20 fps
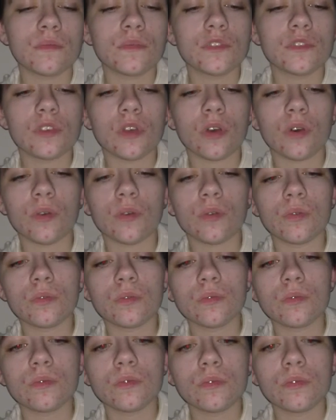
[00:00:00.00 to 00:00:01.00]
So,
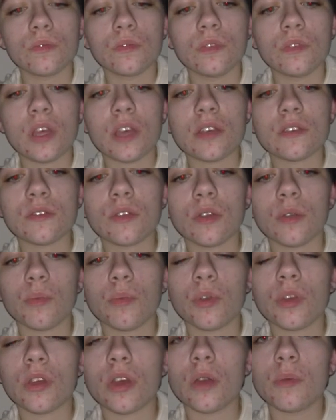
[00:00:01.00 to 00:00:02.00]
yes, there are
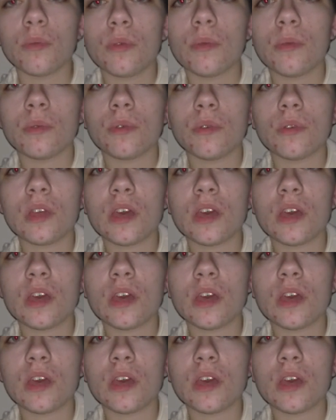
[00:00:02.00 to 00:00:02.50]
more young people.